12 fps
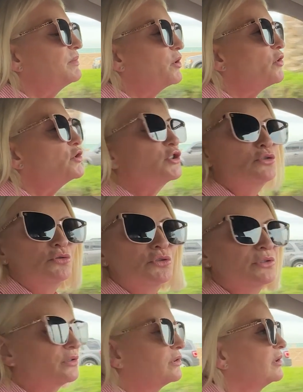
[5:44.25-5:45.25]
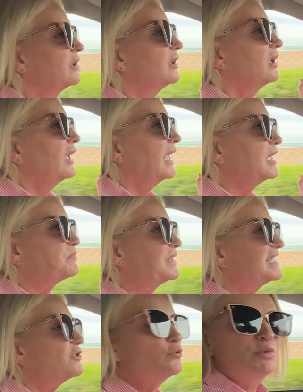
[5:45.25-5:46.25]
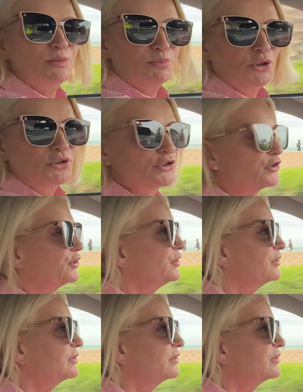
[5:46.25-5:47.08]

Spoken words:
on your own in a place. Nobody bothers you.